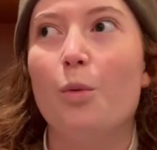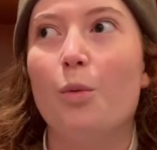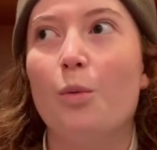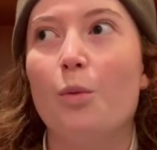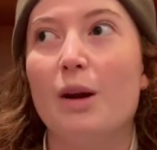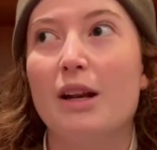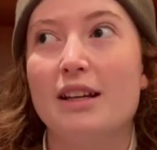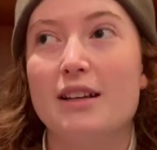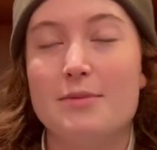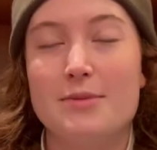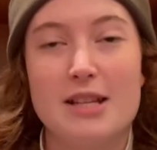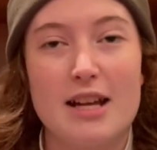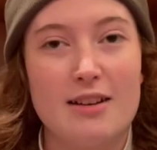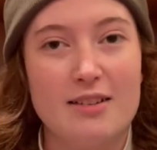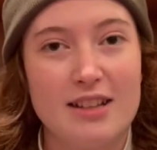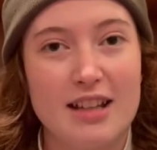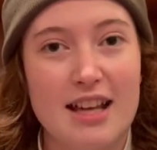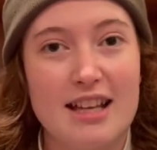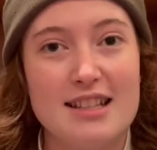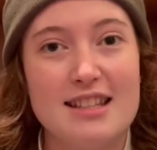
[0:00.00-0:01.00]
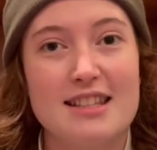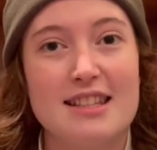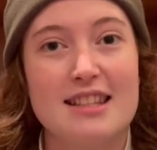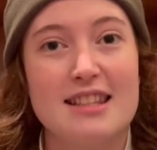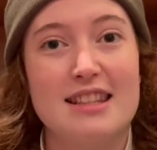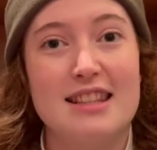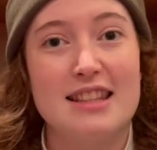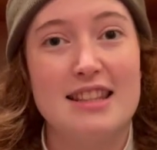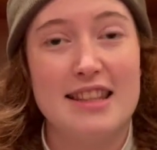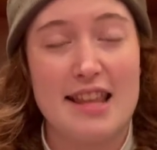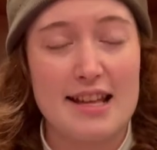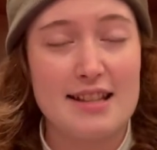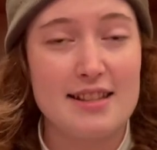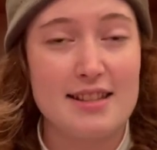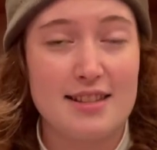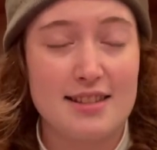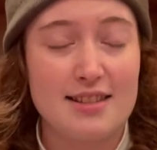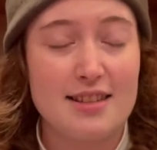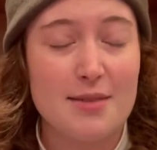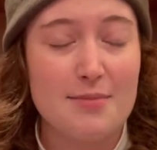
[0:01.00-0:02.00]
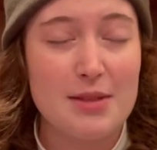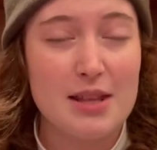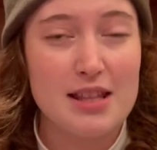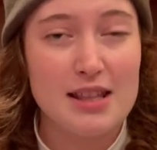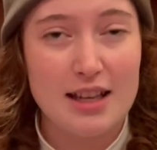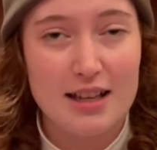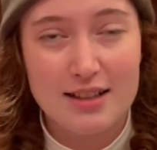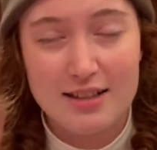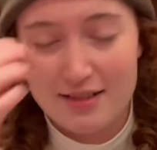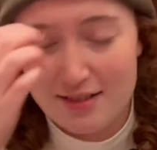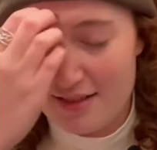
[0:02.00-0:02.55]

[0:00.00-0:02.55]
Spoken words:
when it comes to outlines, that's something that